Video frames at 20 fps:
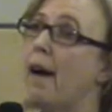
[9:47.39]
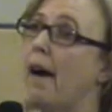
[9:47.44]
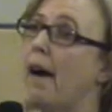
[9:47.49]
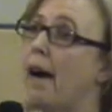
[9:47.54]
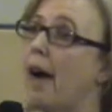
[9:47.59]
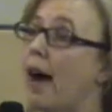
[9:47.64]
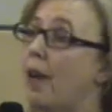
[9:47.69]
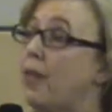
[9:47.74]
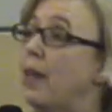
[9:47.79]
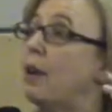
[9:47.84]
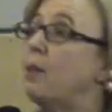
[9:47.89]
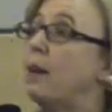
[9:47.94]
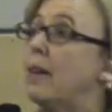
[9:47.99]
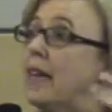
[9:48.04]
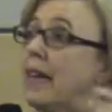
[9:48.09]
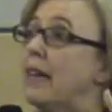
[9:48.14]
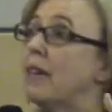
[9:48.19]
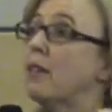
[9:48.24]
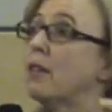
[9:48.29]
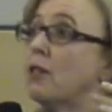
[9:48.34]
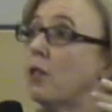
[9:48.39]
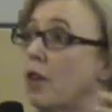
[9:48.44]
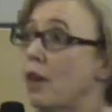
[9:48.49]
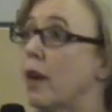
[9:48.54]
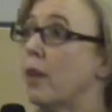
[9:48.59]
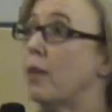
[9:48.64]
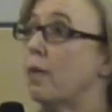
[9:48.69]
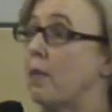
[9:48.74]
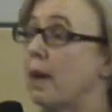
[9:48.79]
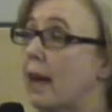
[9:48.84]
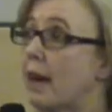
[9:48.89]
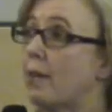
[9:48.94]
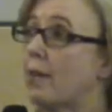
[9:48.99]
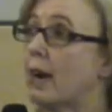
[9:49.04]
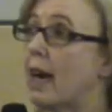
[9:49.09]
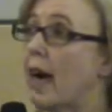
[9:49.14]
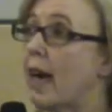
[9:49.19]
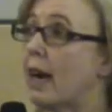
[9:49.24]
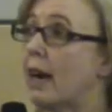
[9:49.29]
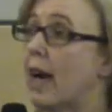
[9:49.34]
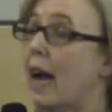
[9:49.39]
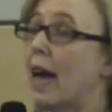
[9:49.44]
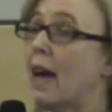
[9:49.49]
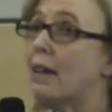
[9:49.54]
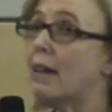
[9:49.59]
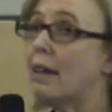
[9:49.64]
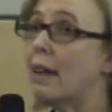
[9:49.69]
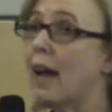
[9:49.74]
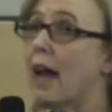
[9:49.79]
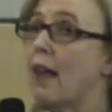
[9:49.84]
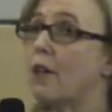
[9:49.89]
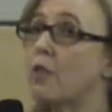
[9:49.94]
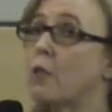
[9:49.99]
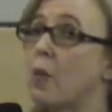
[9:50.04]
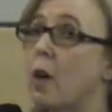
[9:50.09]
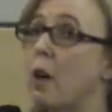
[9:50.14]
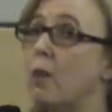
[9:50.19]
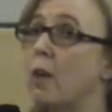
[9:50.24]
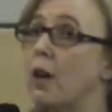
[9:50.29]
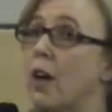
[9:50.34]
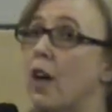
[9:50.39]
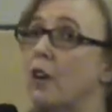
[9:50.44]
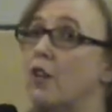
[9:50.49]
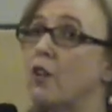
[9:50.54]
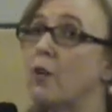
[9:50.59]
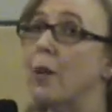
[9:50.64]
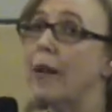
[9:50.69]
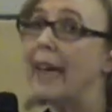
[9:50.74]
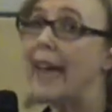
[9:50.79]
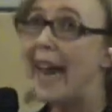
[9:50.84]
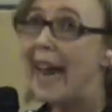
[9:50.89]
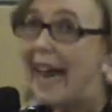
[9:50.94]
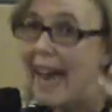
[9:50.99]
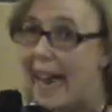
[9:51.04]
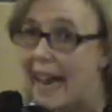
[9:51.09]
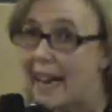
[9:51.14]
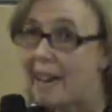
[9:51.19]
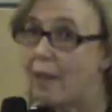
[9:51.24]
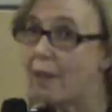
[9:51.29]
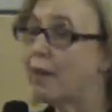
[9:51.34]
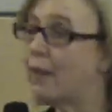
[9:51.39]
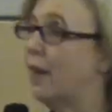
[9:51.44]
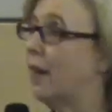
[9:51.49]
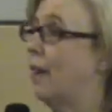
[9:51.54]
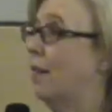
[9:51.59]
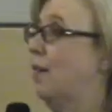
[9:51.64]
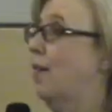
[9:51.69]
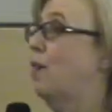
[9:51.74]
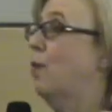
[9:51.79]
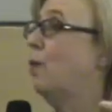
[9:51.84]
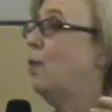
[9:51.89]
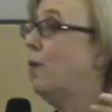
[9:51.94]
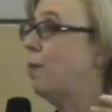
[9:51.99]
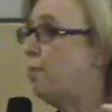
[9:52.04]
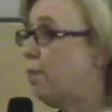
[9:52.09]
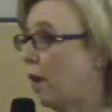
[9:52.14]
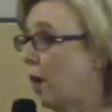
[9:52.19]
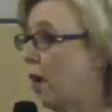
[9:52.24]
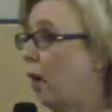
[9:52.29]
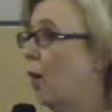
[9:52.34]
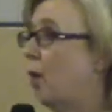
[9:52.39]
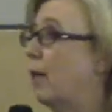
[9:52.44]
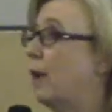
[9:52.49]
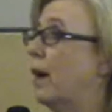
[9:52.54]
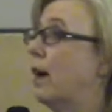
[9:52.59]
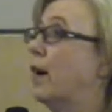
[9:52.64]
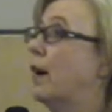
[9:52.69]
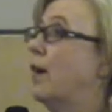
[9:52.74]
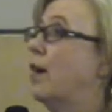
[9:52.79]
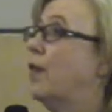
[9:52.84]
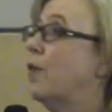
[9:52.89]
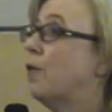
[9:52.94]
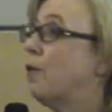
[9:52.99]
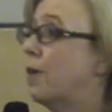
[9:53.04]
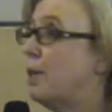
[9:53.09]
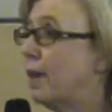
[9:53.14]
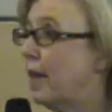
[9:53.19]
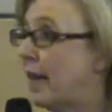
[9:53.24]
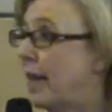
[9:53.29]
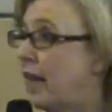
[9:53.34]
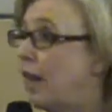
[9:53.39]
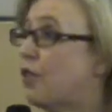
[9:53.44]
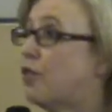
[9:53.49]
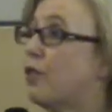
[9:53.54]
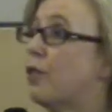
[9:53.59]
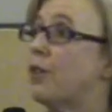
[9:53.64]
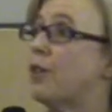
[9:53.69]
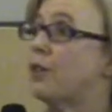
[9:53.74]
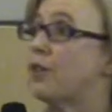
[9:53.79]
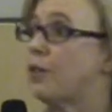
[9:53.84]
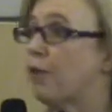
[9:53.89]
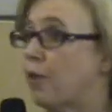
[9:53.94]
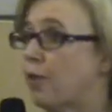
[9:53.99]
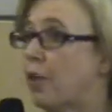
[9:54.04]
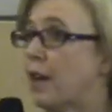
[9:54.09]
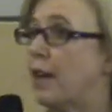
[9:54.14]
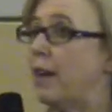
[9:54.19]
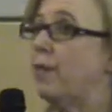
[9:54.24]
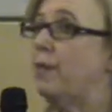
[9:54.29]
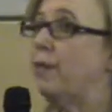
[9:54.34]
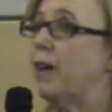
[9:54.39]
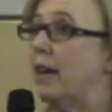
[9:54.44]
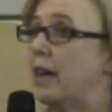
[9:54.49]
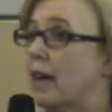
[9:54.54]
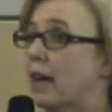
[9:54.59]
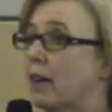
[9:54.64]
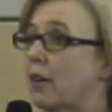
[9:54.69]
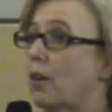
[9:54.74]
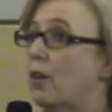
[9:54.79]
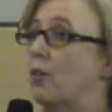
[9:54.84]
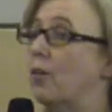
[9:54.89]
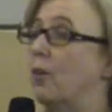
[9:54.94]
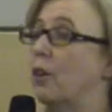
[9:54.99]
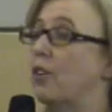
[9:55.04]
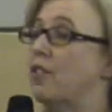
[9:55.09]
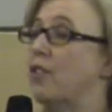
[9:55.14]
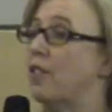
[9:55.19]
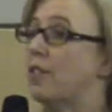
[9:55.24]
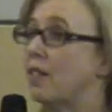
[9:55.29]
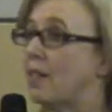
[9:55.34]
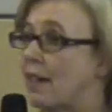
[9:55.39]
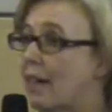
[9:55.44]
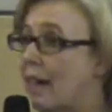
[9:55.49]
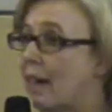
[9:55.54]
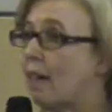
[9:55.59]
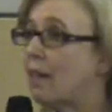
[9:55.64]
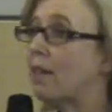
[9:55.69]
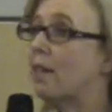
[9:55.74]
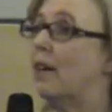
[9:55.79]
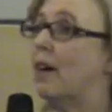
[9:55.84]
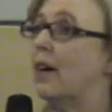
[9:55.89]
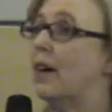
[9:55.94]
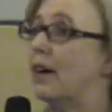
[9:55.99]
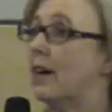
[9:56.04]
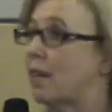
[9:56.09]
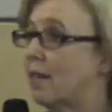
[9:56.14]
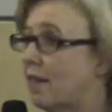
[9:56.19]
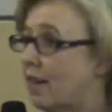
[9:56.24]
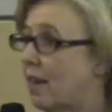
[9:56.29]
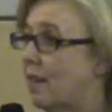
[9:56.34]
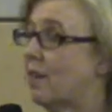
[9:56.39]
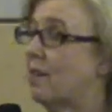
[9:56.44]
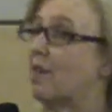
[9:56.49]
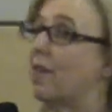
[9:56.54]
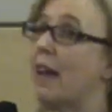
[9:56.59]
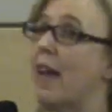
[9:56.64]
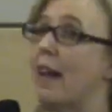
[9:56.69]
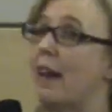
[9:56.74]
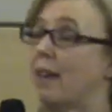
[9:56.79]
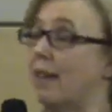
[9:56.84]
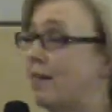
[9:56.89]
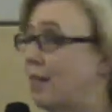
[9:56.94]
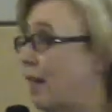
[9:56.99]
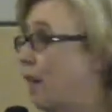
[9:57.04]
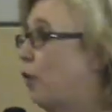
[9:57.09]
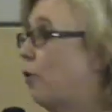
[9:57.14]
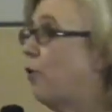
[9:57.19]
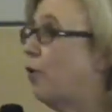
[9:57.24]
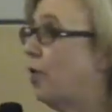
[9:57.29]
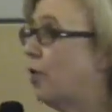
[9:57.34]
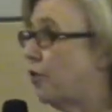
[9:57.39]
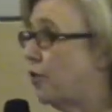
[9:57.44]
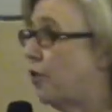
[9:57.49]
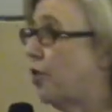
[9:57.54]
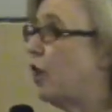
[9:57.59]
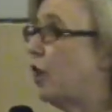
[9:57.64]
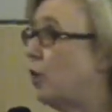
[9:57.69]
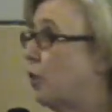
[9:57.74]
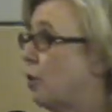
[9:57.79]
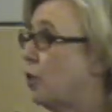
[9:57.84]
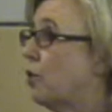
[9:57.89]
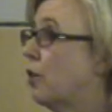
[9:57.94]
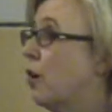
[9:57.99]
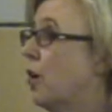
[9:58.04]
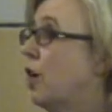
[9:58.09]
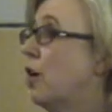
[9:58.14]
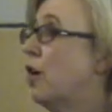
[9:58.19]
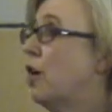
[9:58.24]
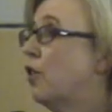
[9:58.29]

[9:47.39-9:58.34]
I think we need to look at the Bank of Canada Act and ask why we're not doing anything with borrowing from an interest-free vehicle which is legal and exists and is there for us to use.